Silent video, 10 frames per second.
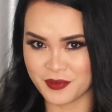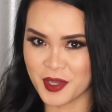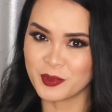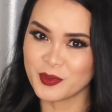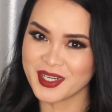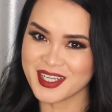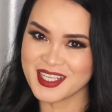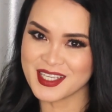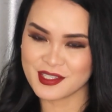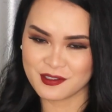
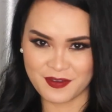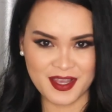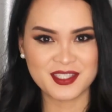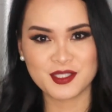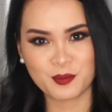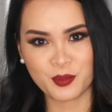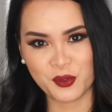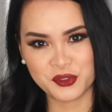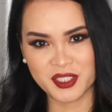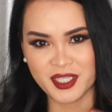February is fast
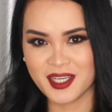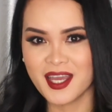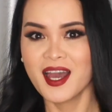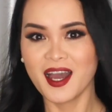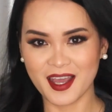approaching,